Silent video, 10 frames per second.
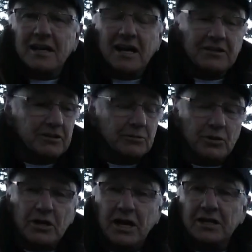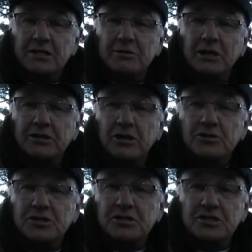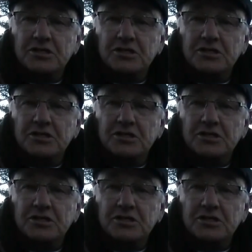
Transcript: and they'll work out in the middle of the ocean